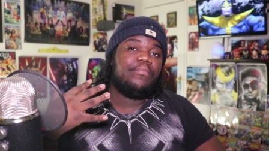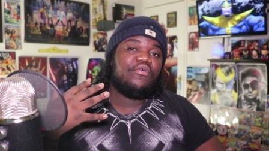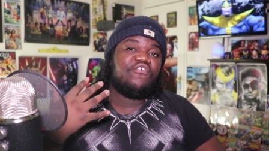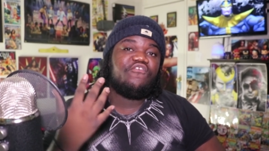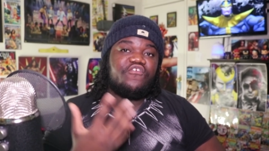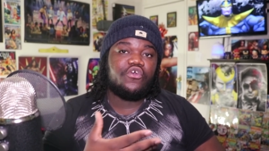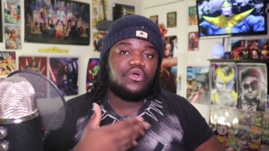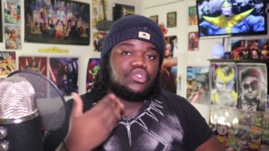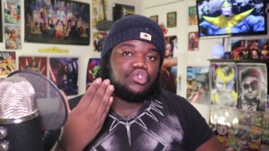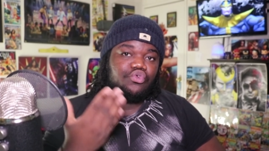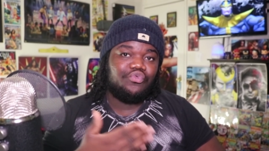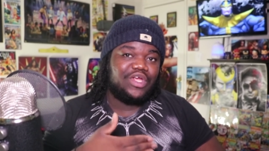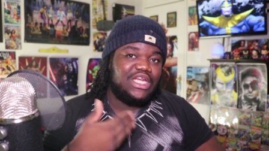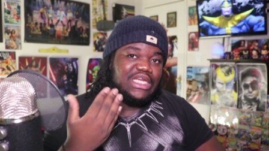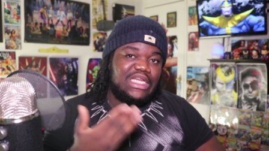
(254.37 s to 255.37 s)
prefer to
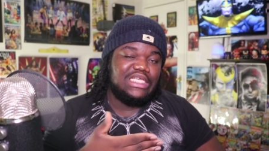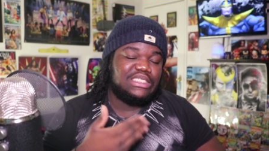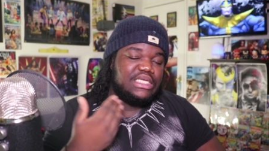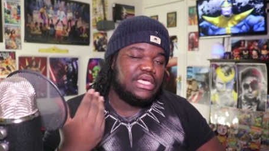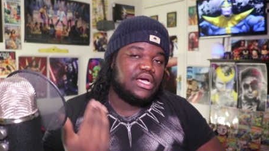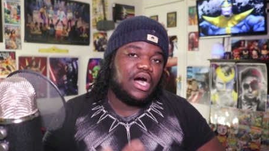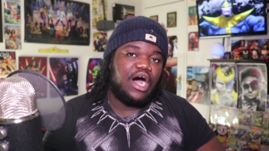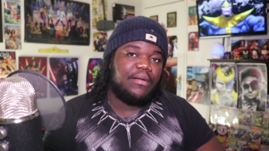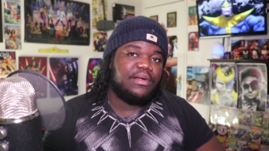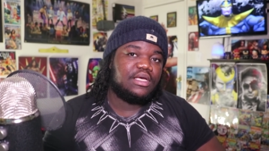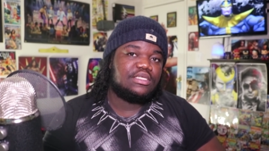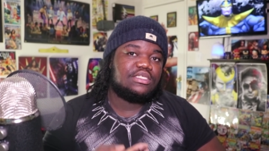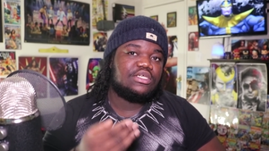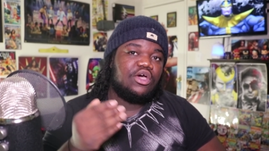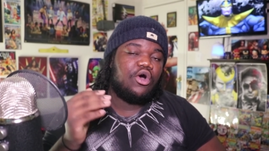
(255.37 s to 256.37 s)
read DC
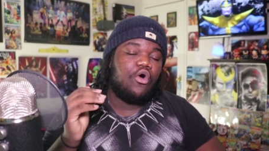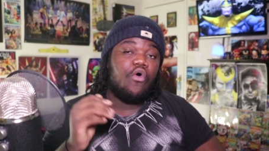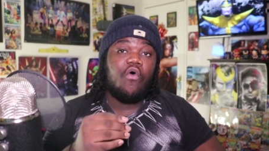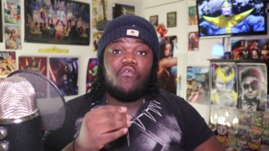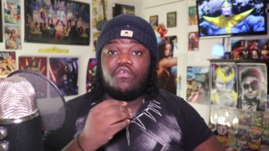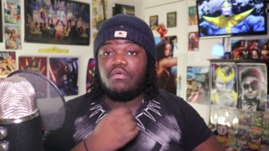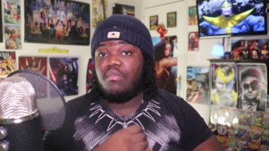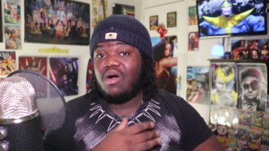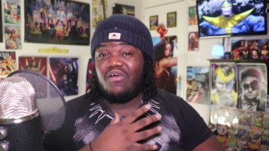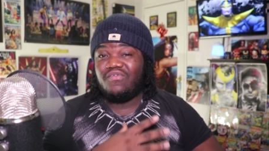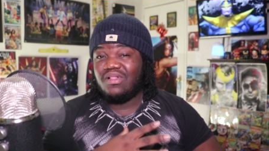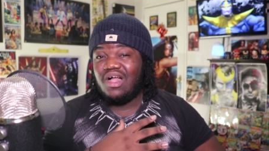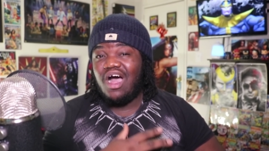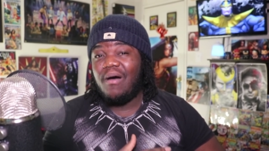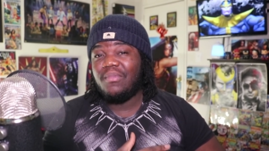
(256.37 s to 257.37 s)
Comics over
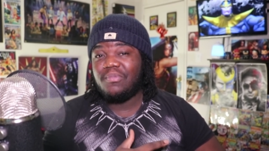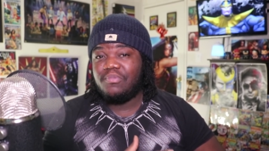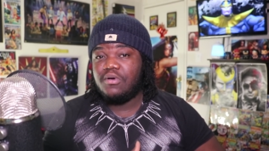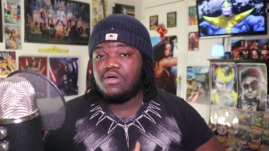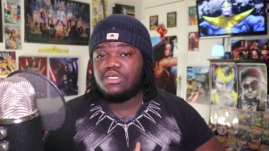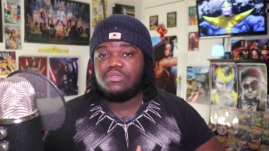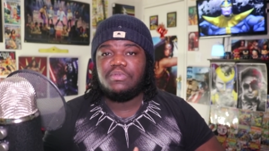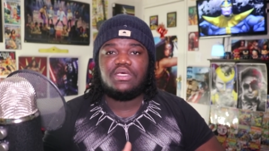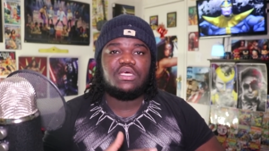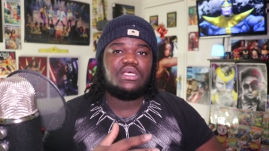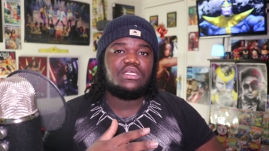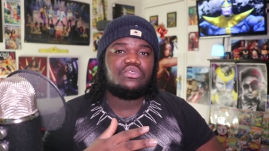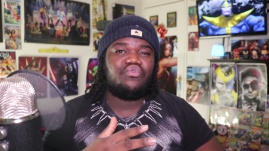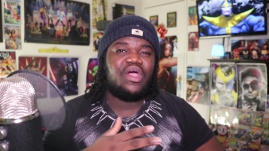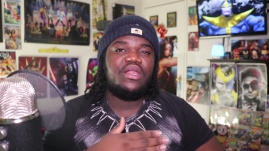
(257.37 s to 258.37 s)
Marvel comic books
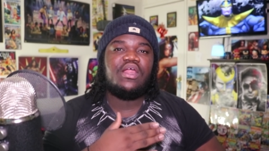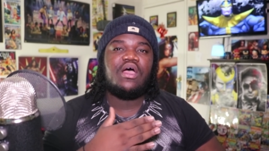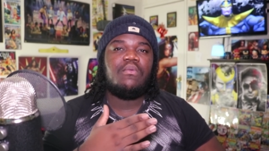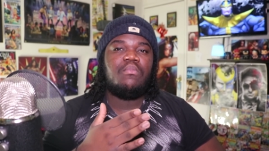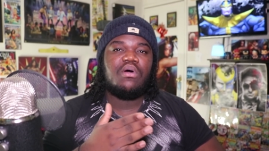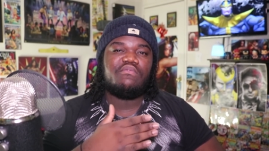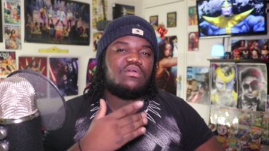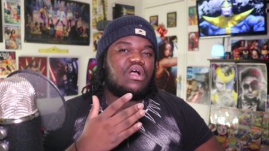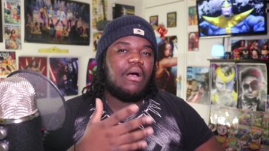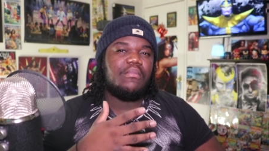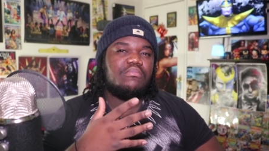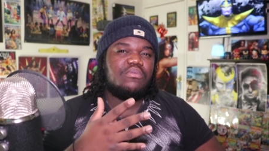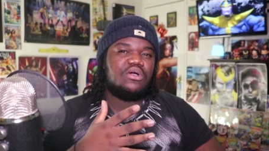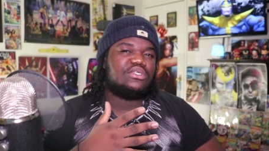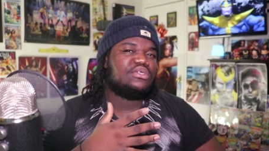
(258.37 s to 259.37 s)
because right now Marvel
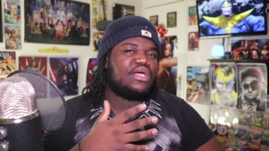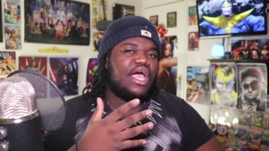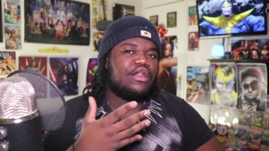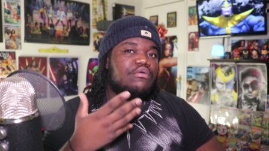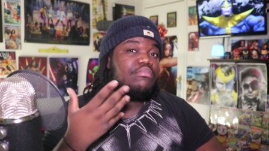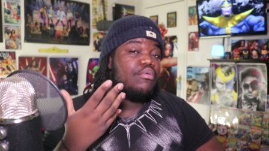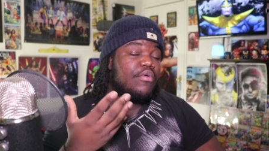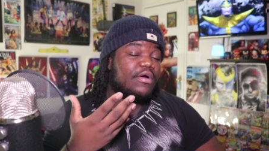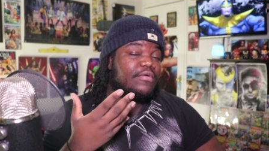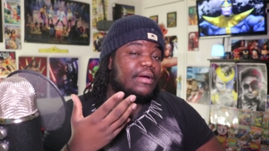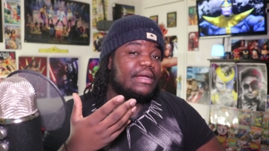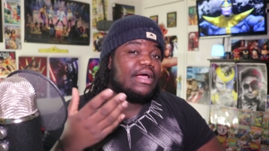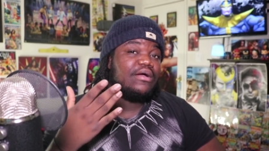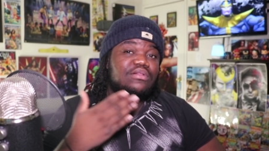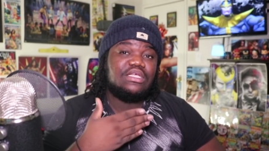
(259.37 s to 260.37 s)
comic books are kind of boring
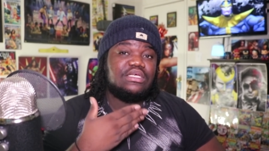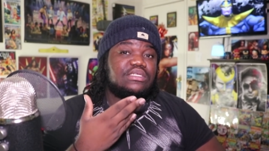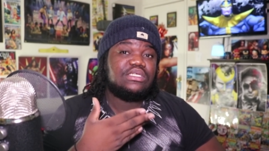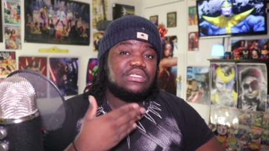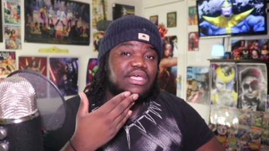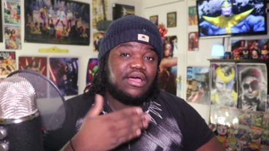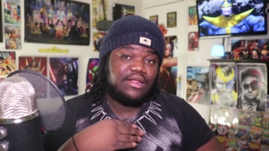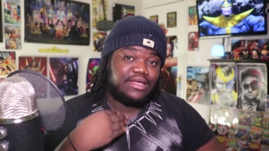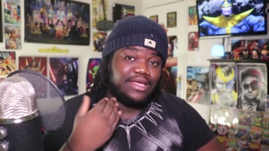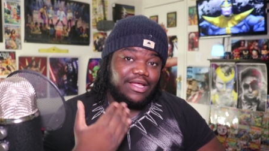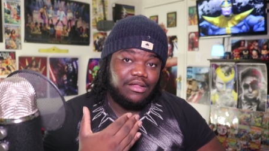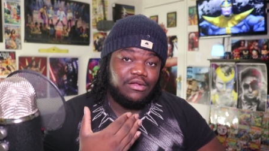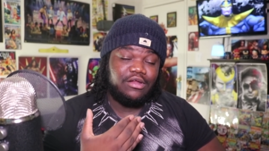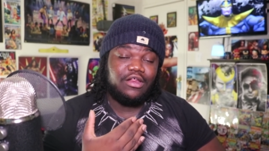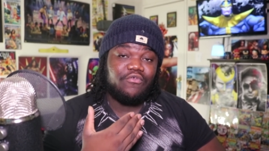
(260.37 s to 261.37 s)
right now. DC's kind of
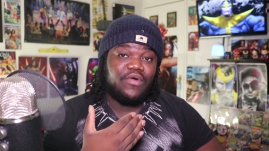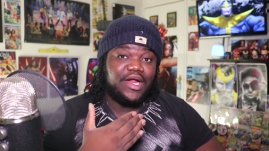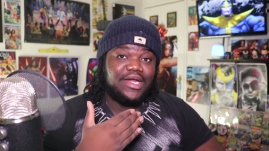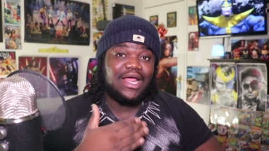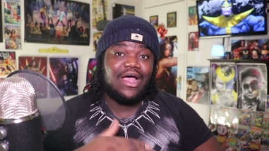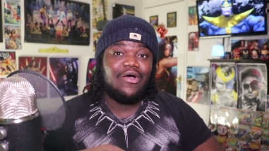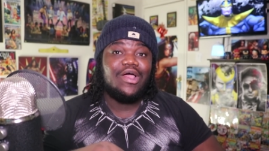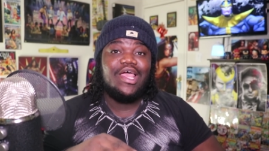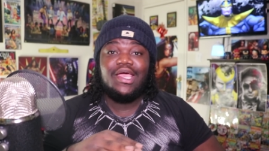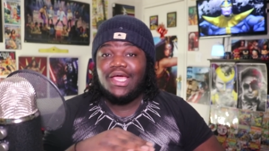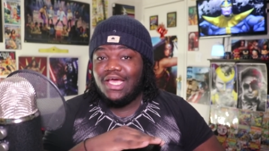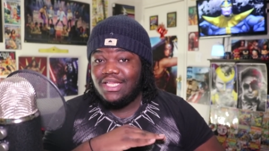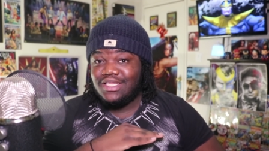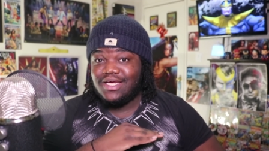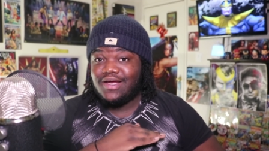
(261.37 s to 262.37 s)
killing it right now
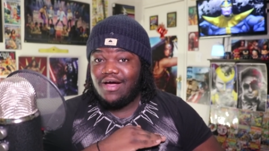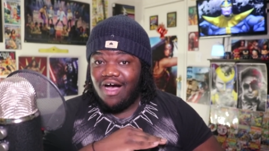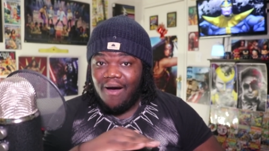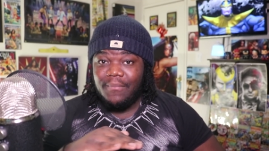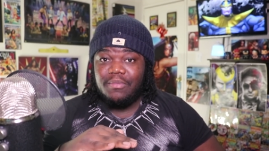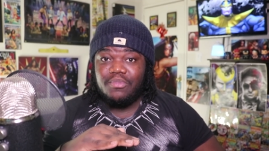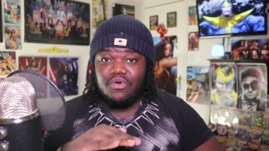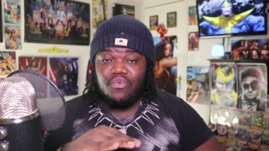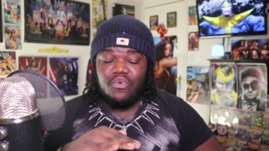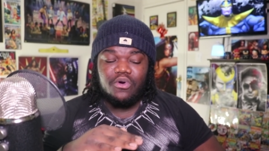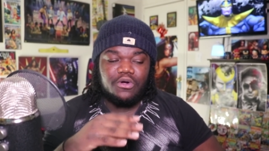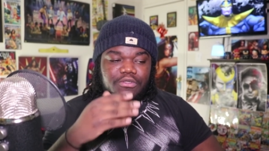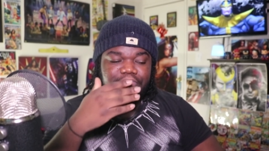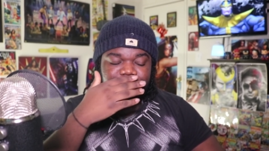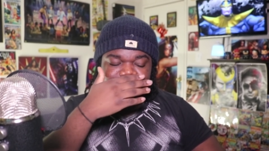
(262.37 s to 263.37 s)
in the comic book
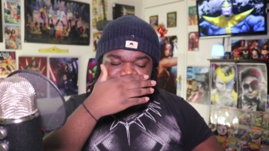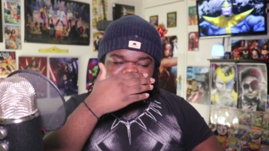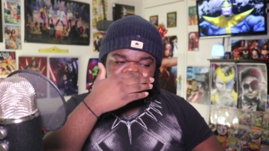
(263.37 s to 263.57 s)
world.